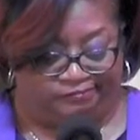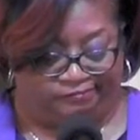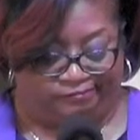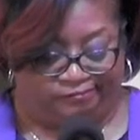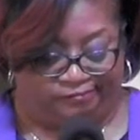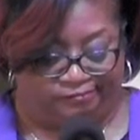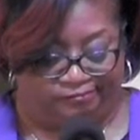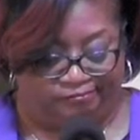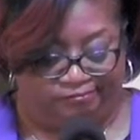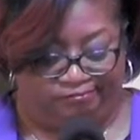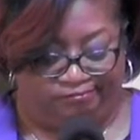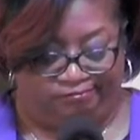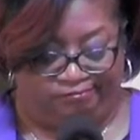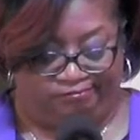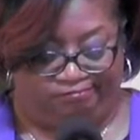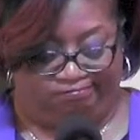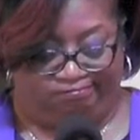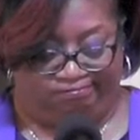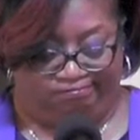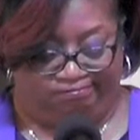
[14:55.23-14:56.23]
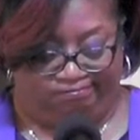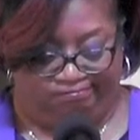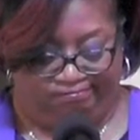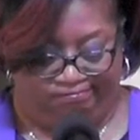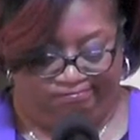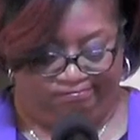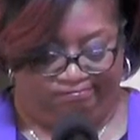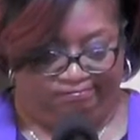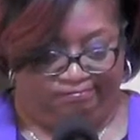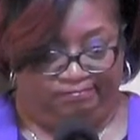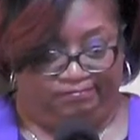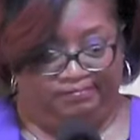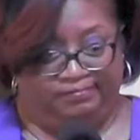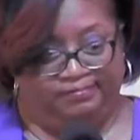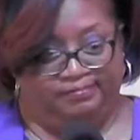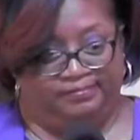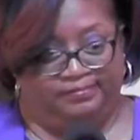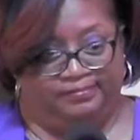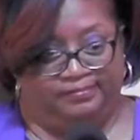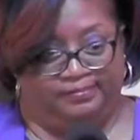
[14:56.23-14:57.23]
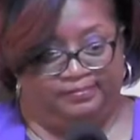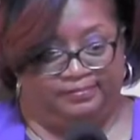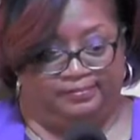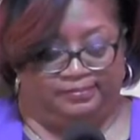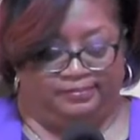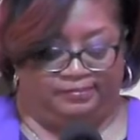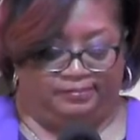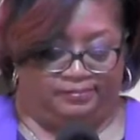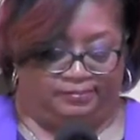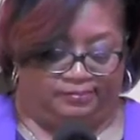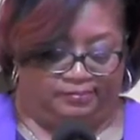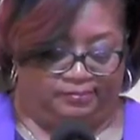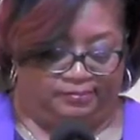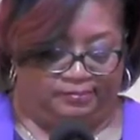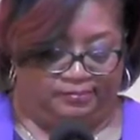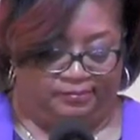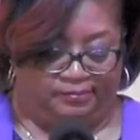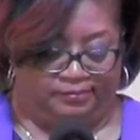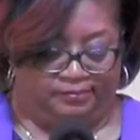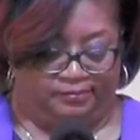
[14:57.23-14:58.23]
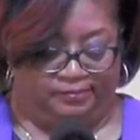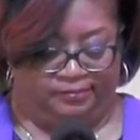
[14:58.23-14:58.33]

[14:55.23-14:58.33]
Nothing is said.